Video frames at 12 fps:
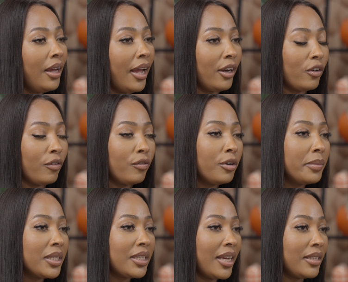And
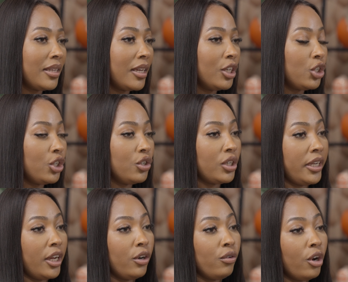conformance testing is
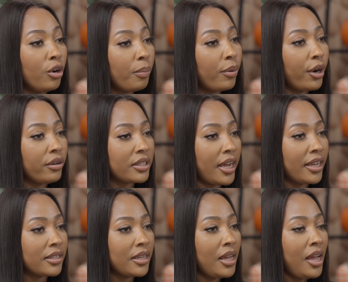usually a long process.